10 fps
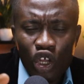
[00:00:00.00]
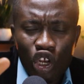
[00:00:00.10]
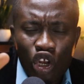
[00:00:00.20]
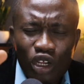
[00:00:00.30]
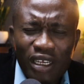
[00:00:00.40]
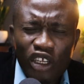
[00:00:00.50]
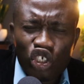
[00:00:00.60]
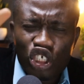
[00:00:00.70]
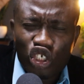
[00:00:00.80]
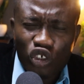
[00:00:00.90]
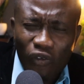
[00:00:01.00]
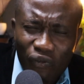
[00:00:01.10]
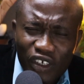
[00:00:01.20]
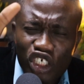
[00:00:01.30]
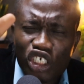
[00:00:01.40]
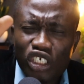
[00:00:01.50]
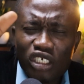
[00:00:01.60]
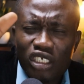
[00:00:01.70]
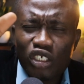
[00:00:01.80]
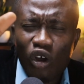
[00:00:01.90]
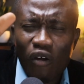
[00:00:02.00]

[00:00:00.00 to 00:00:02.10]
Lord, your sufficiency